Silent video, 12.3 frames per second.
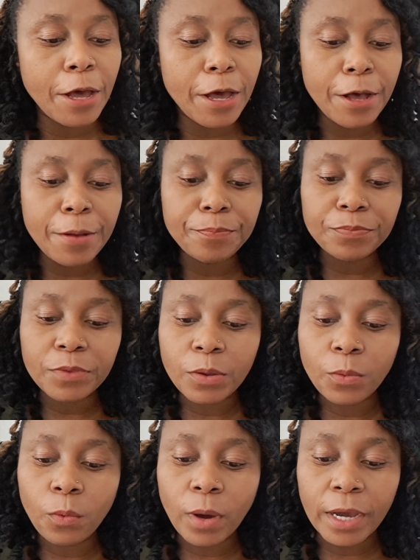
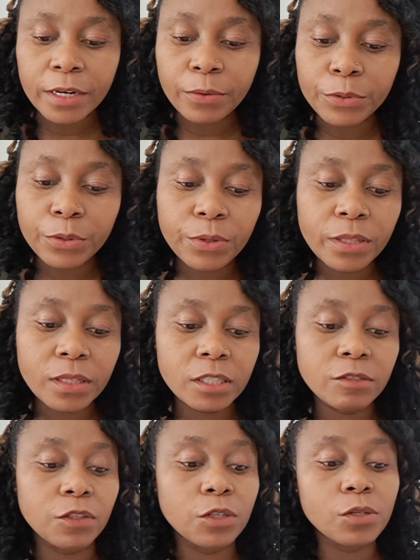Why are we doing
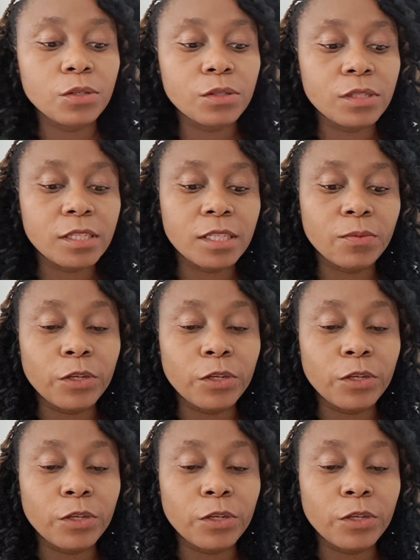these videos?